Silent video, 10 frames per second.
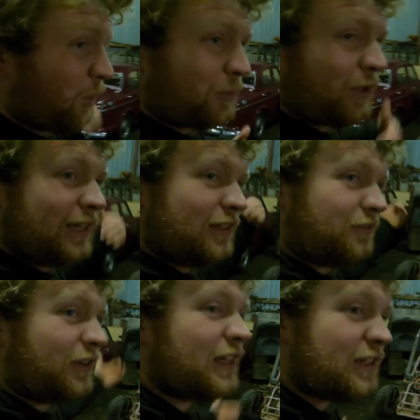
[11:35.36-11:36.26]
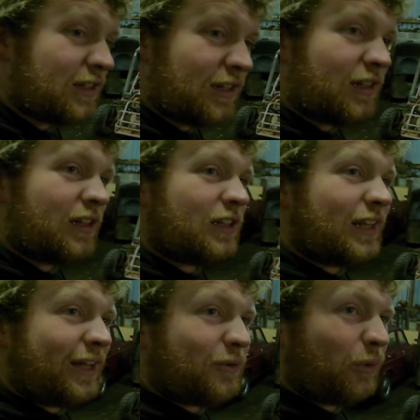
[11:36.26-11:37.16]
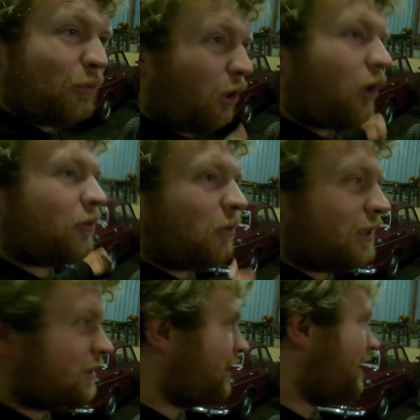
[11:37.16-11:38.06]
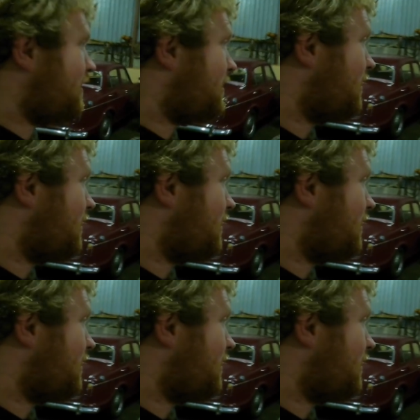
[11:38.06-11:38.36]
upgrade the fleet like we were at well, one stage.